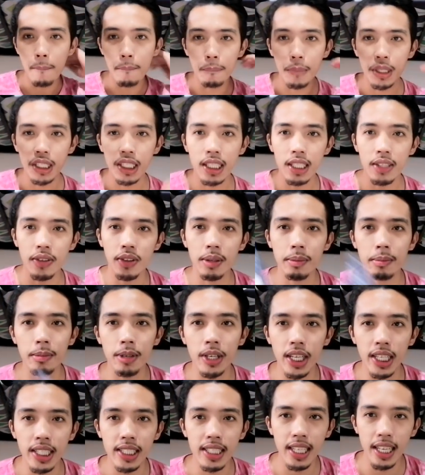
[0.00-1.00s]
mystery
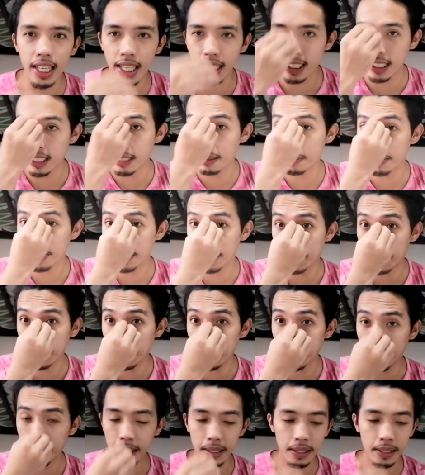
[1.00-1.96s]
box items.